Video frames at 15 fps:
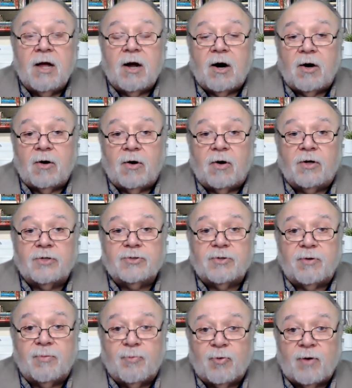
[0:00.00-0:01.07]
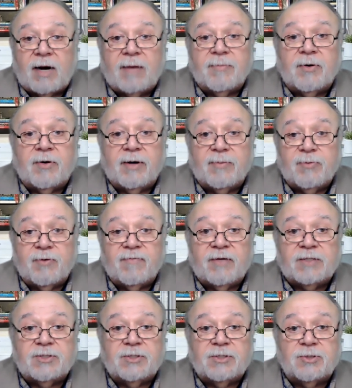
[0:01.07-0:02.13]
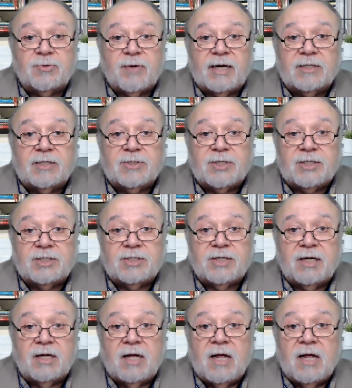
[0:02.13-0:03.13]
are also primary prevention strategies.